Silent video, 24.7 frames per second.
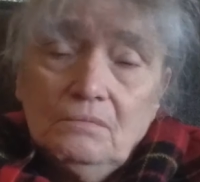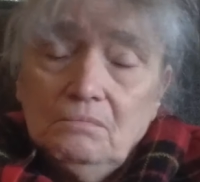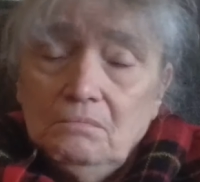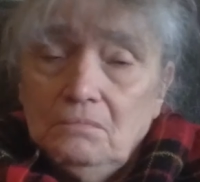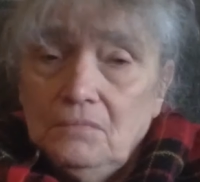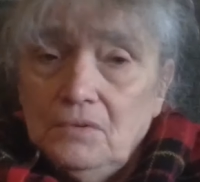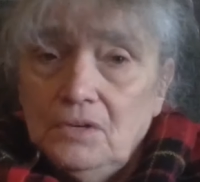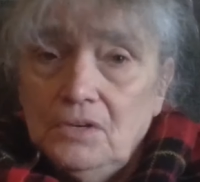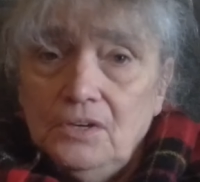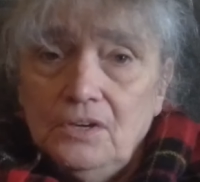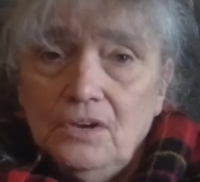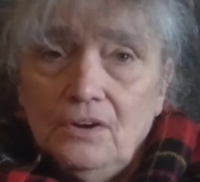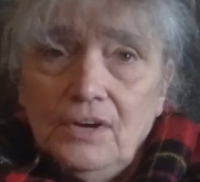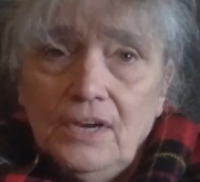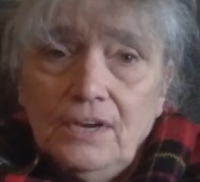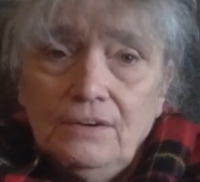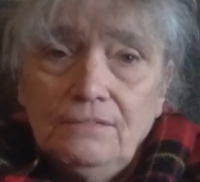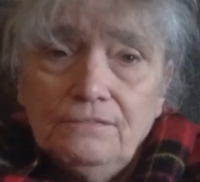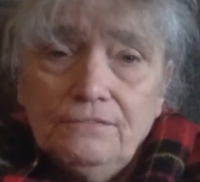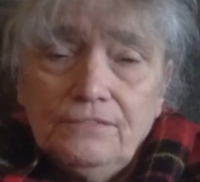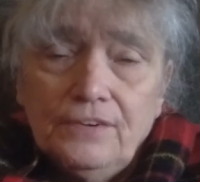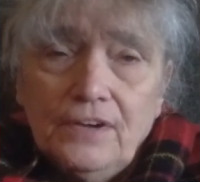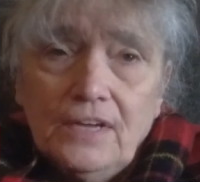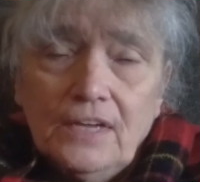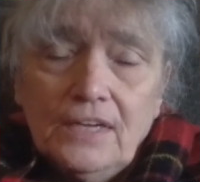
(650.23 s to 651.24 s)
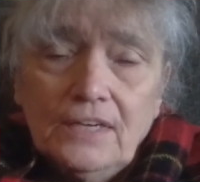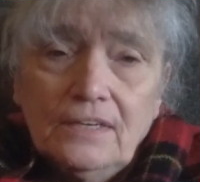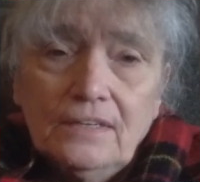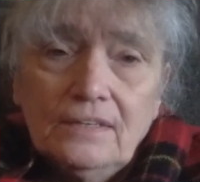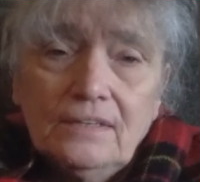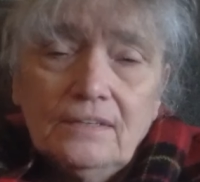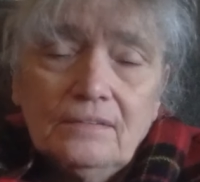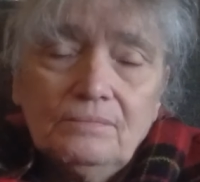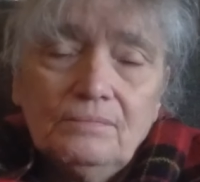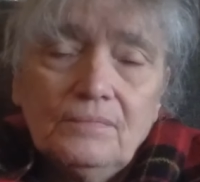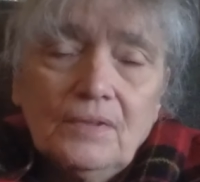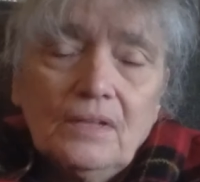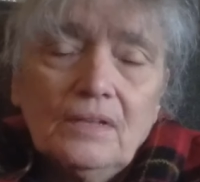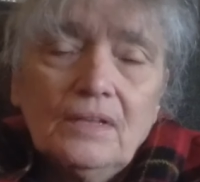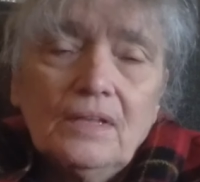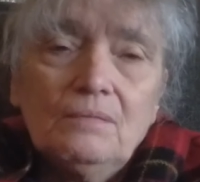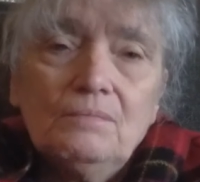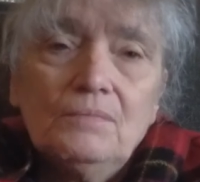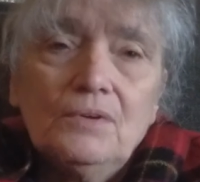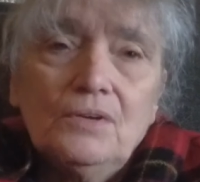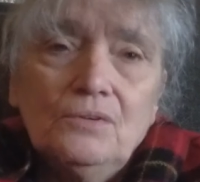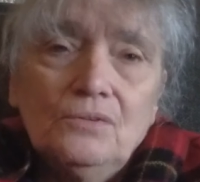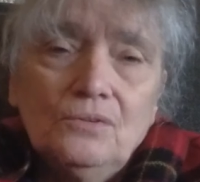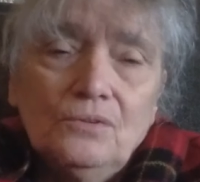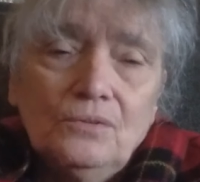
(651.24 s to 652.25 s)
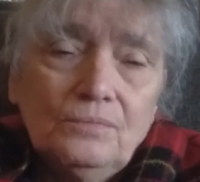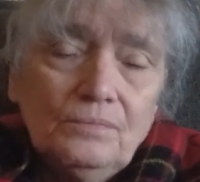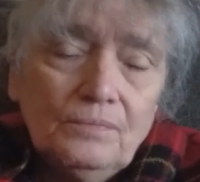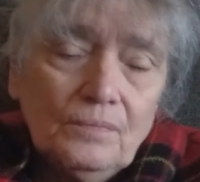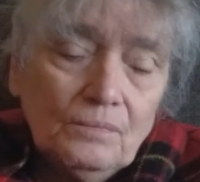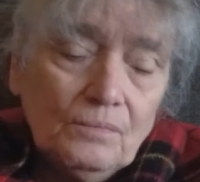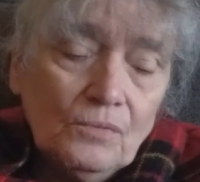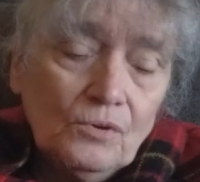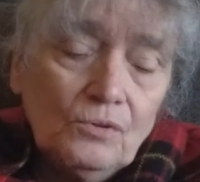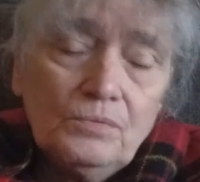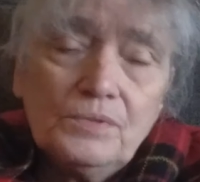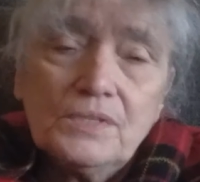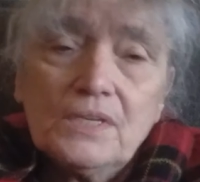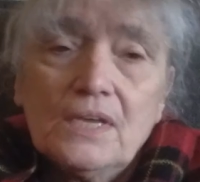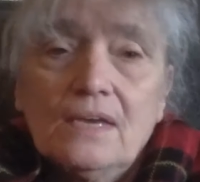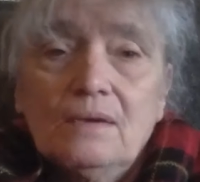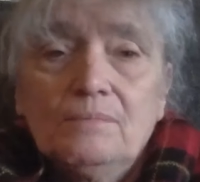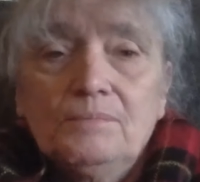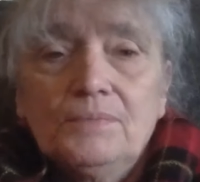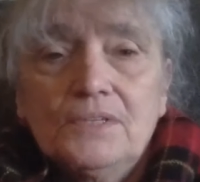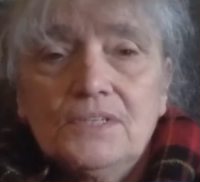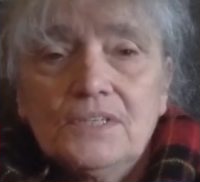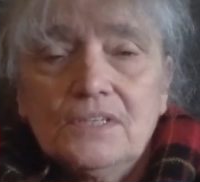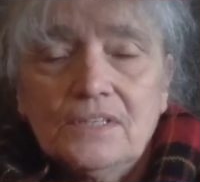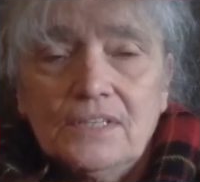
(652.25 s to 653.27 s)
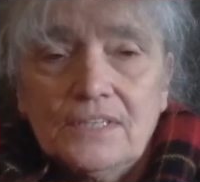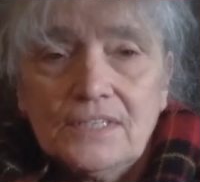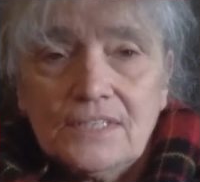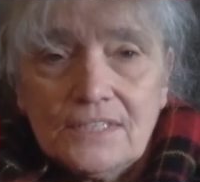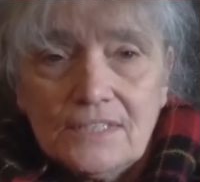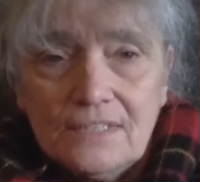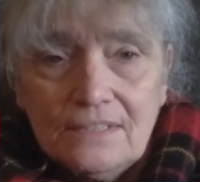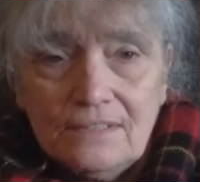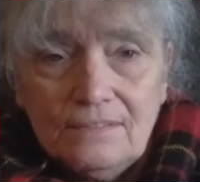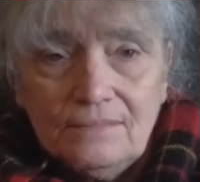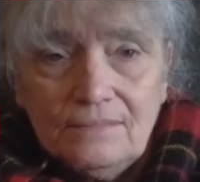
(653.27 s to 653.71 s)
If you're a Ren fan, let me know. I'm always happy to listen.